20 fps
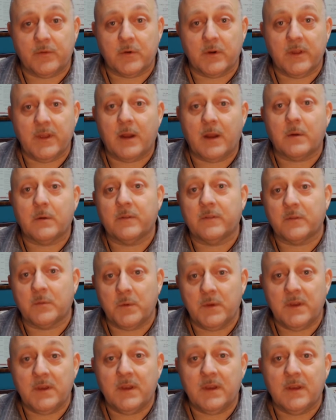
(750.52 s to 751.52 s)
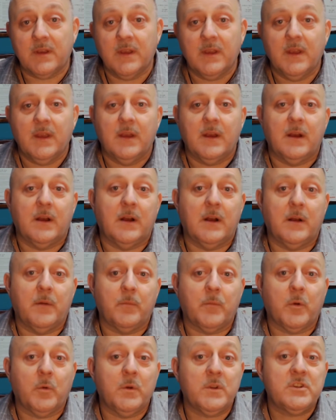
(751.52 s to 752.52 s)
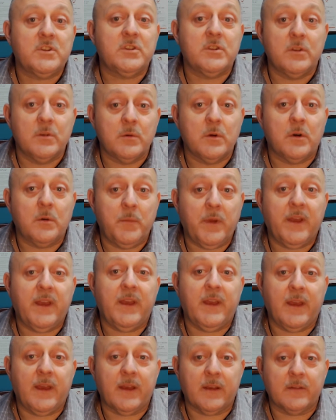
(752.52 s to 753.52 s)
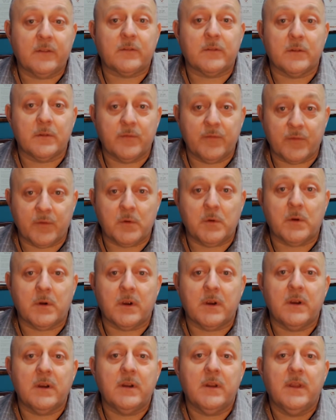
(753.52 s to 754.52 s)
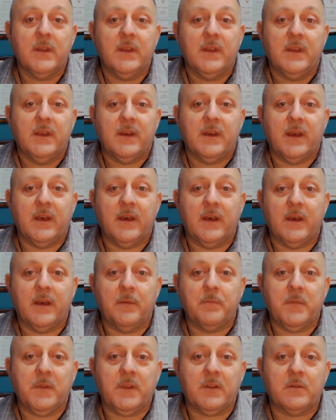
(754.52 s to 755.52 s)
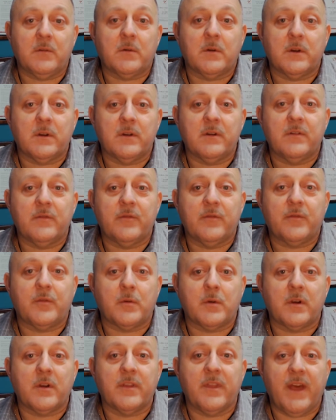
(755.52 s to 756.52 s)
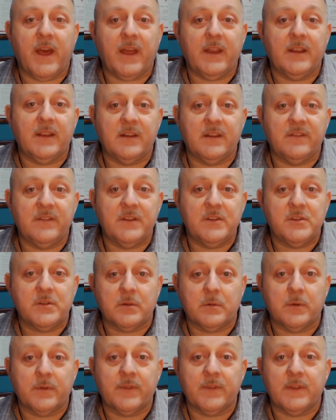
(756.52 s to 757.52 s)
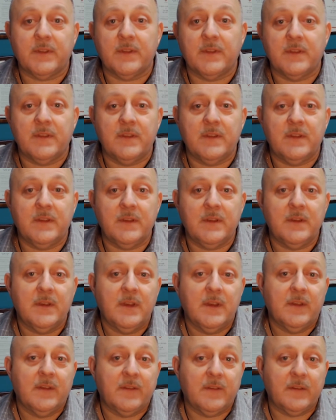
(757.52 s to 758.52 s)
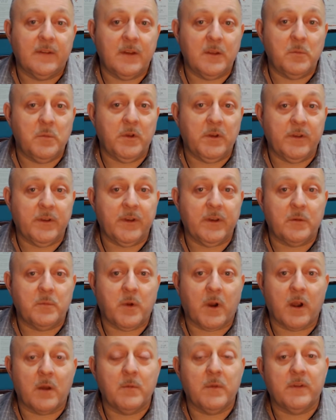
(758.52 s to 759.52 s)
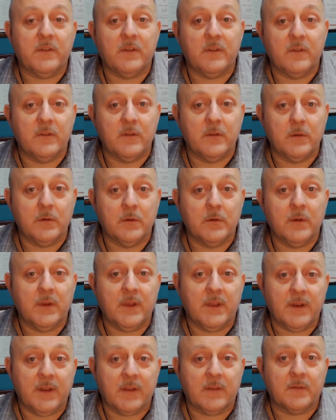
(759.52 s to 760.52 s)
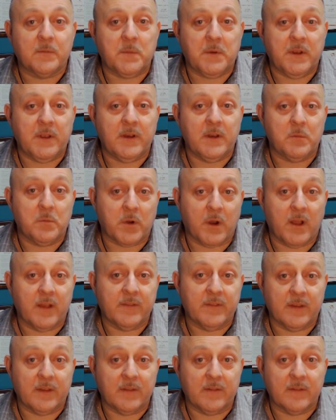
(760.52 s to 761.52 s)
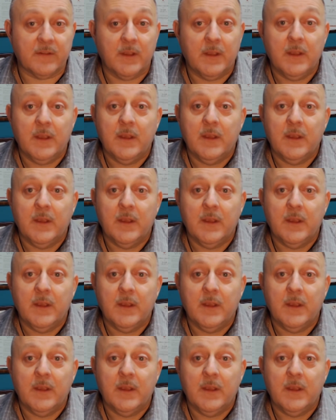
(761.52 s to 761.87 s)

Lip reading: 40 hours a week, which you will pay extra for in order for that individual within the city building department to do an expediting process.